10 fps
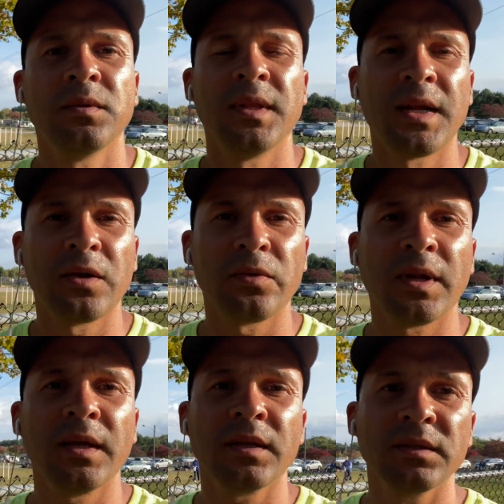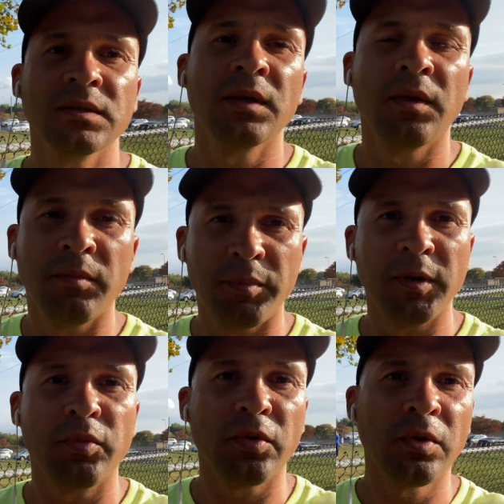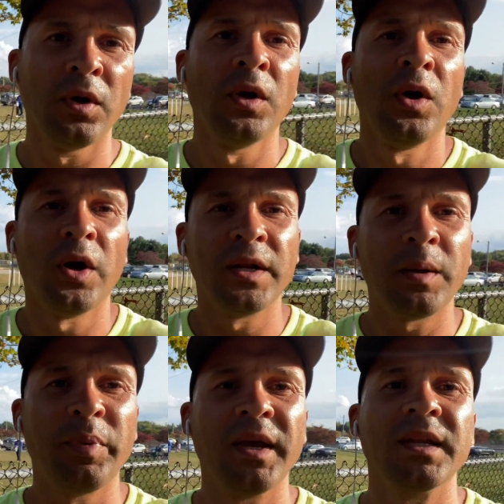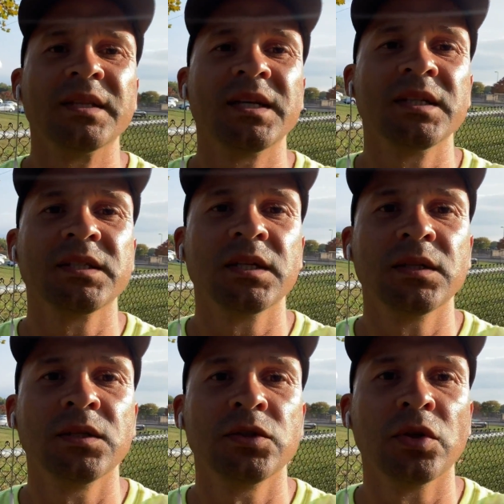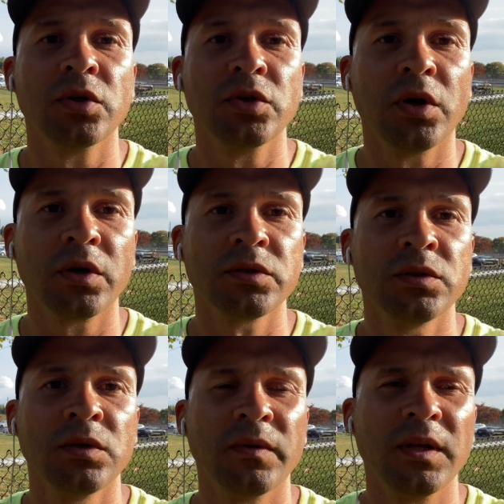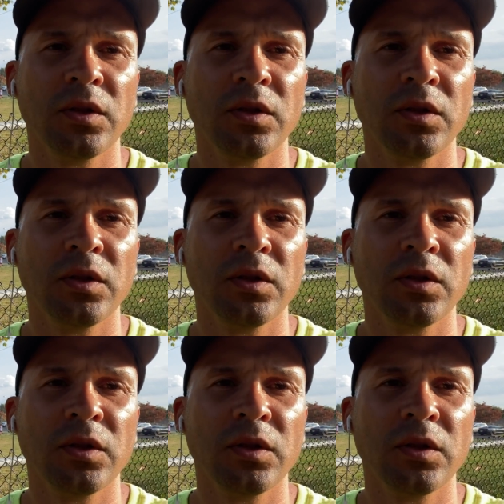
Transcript: that I don't like is people are not paying attention to their dogs, right?